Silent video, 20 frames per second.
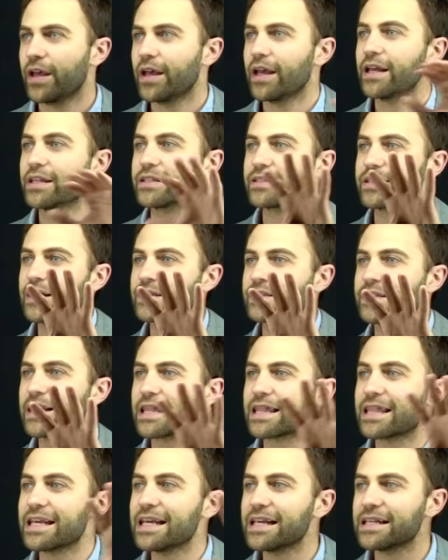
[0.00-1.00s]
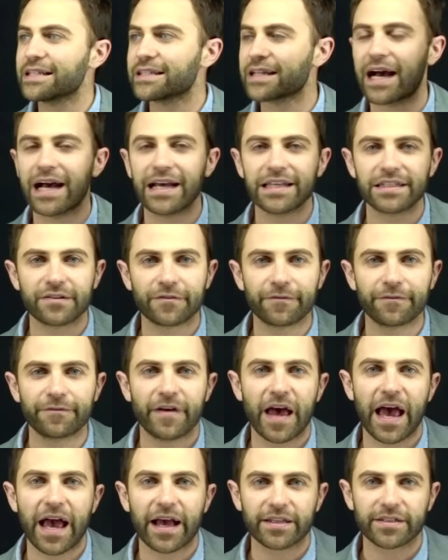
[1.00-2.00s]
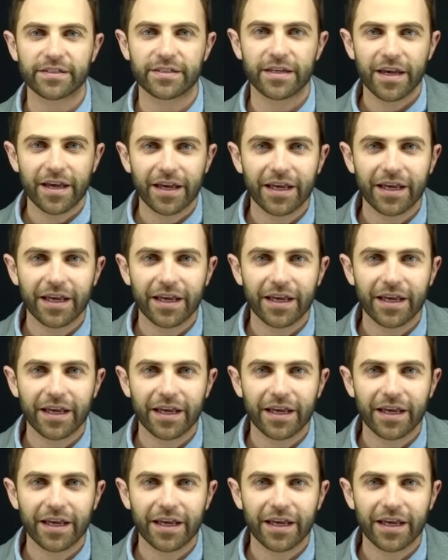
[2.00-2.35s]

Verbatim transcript: It says that these kinds of facts